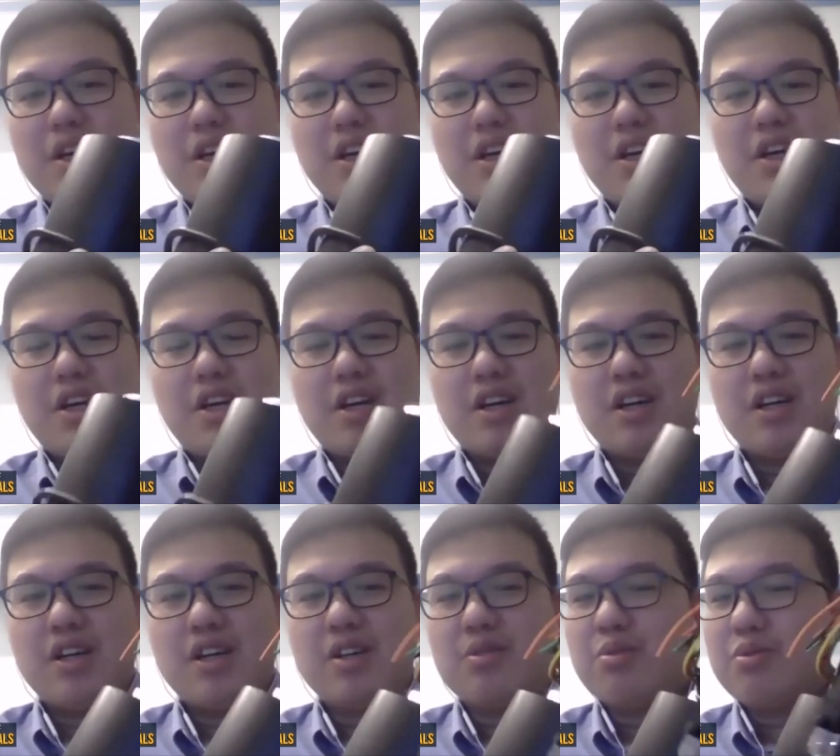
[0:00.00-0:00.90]

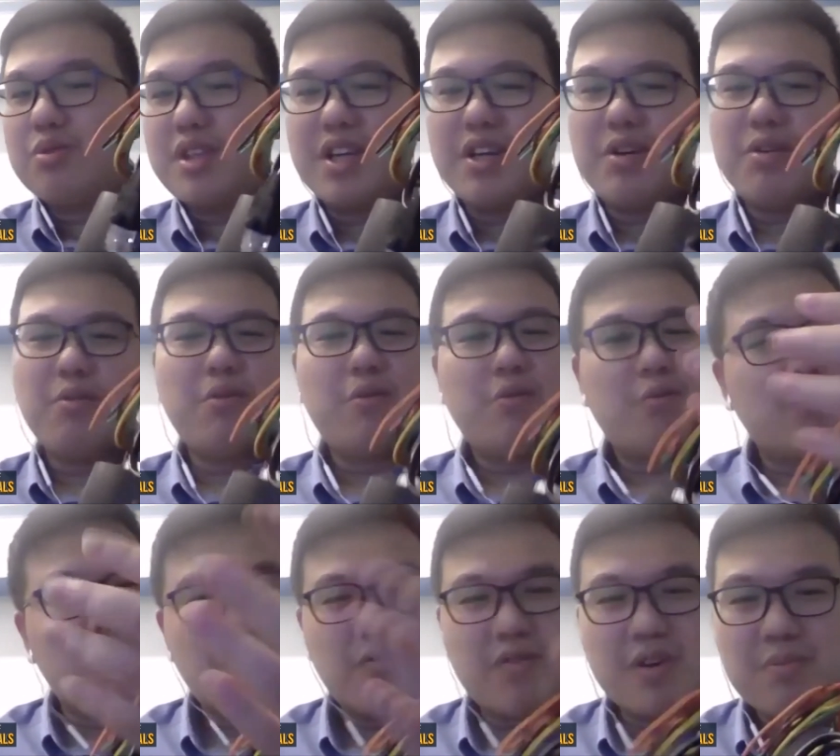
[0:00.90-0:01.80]
to take
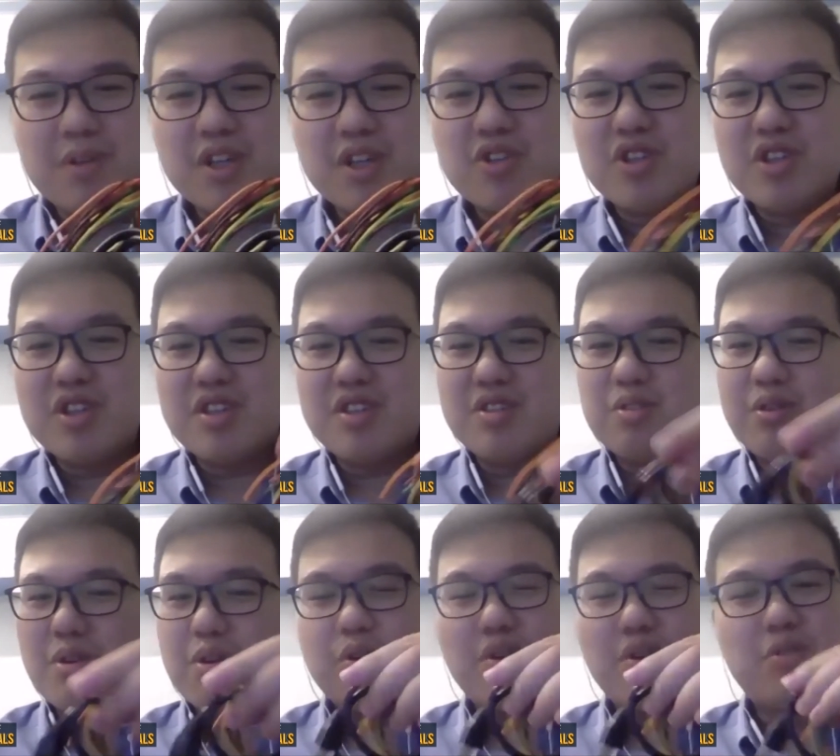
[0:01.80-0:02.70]
whatever pictures,
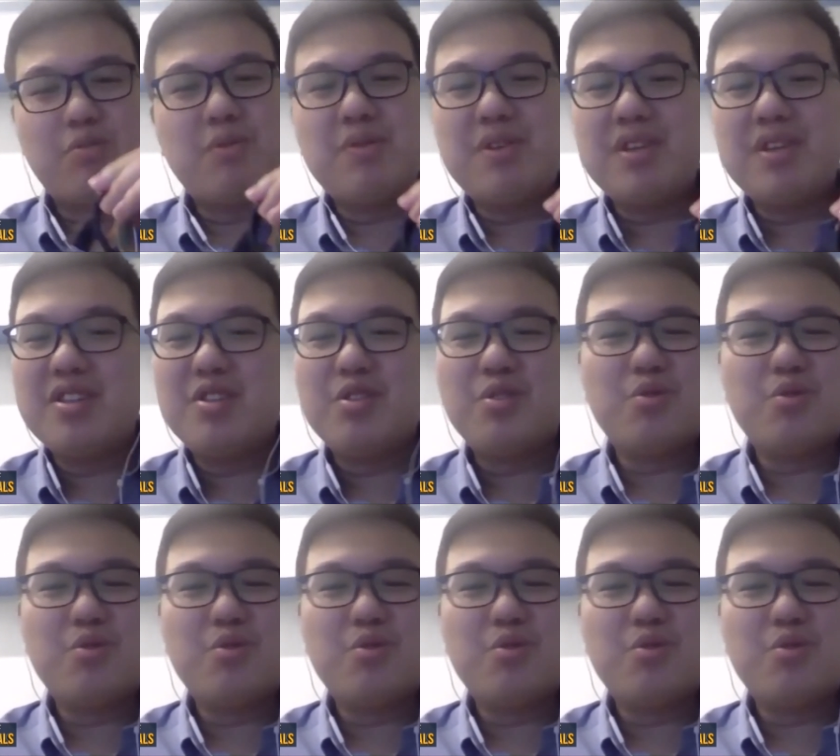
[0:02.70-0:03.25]
or maybe